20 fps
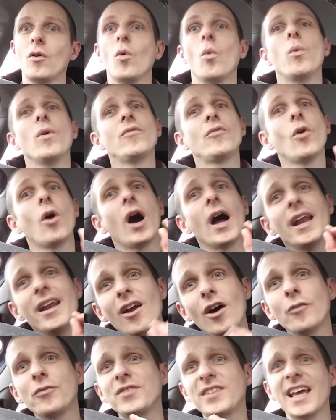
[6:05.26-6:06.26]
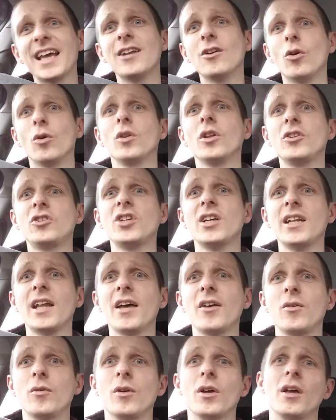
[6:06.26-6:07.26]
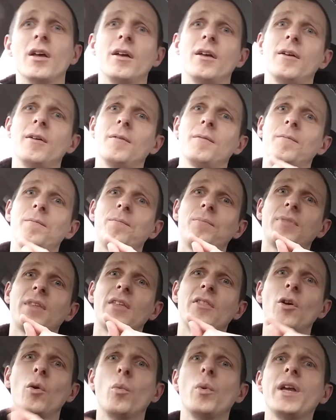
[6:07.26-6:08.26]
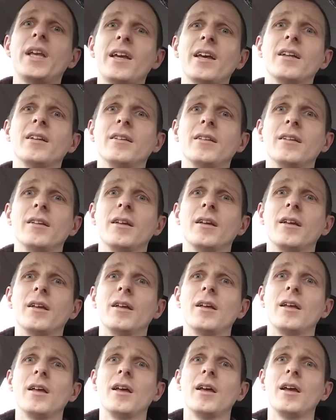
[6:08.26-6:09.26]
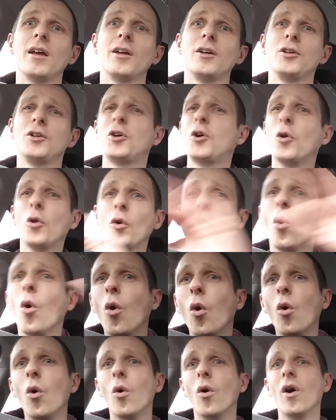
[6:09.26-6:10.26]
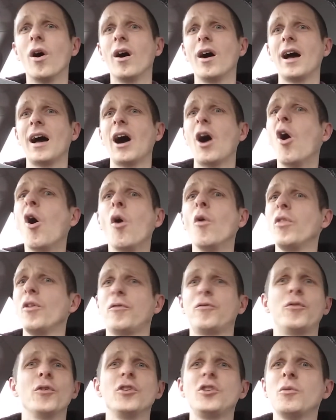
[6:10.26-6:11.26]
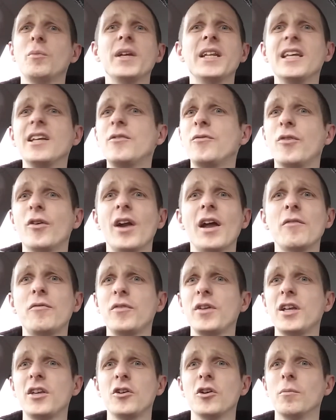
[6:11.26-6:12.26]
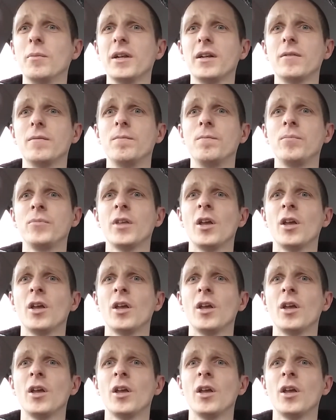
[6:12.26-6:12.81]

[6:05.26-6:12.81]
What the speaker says: We've got enough technology now that we can grow all the food we need for every human.